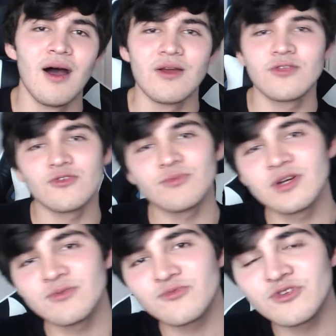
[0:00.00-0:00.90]
you know,
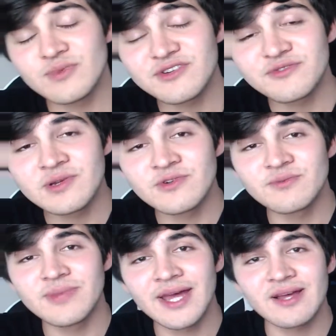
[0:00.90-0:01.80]
one of my
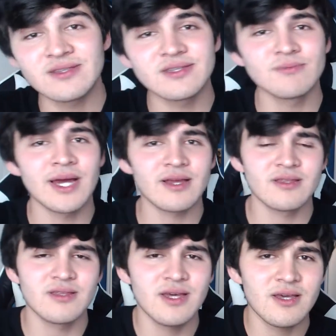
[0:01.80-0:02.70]
favorite bands back
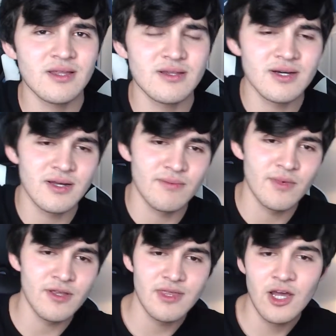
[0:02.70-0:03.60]
in the day.
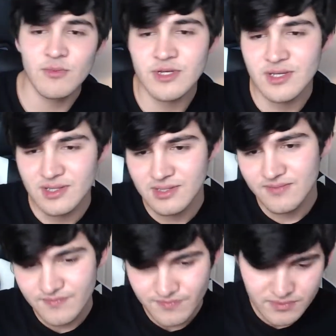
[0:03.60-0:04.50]
Not now, because
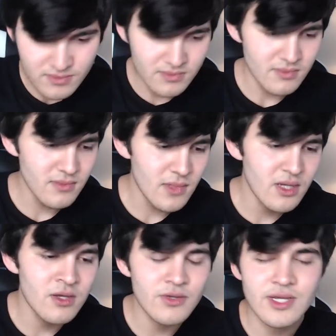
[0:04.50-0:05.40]

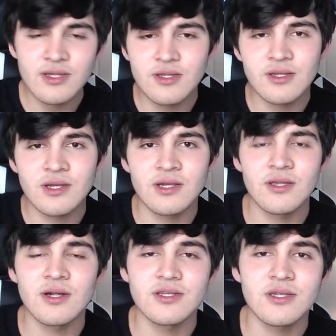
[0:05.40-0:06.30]
you know they're
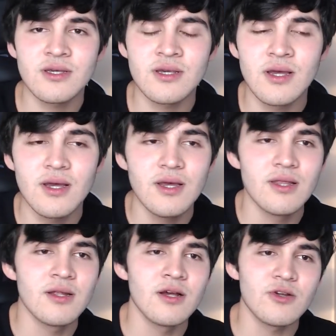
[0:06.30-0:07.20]
not singing,
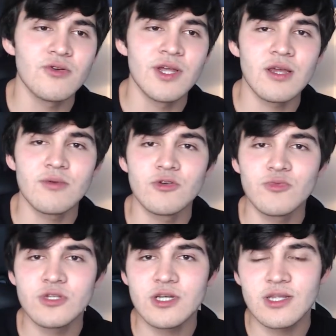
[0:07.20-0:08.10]
they're not creating new
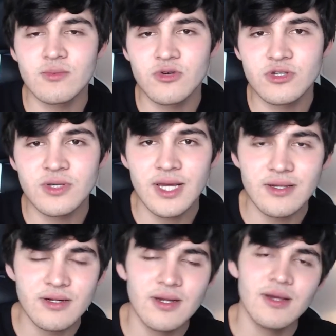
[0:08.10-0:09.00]
music anymore
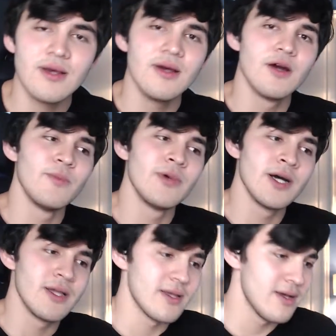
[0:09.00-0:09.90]
together.
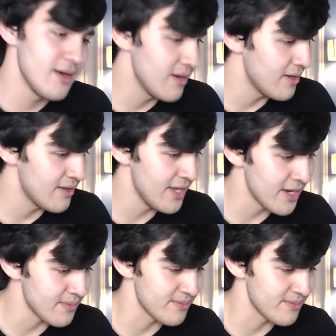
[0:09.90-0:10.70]
But damn,